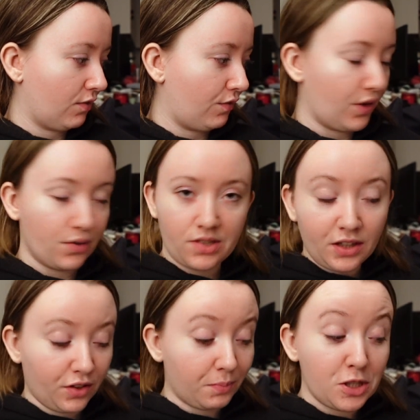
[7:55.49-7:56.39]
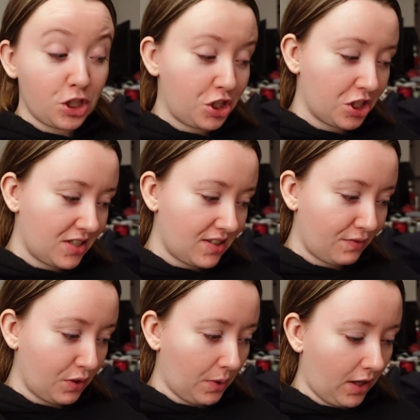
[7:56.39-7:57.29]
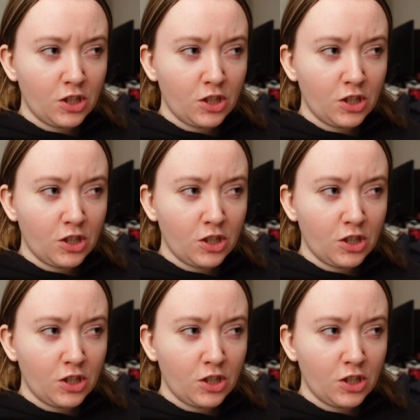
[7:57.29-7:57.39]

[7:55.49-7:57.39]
views the other magicians, if you will.